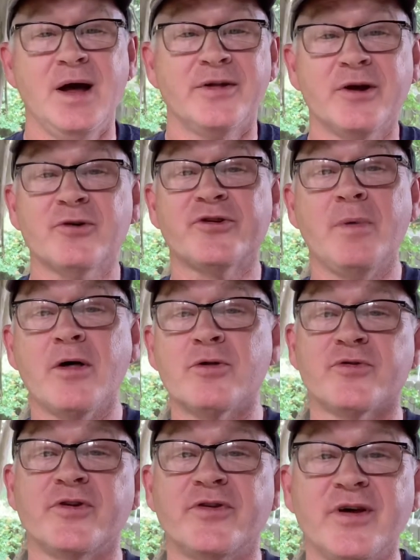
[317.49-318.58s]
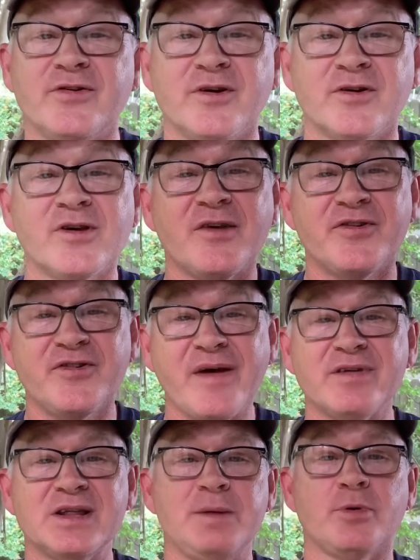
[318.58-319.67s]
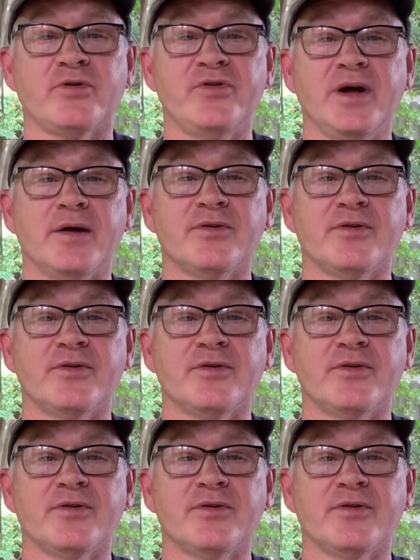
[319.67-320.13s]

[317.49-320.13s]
Now, here's some other statistics. 70%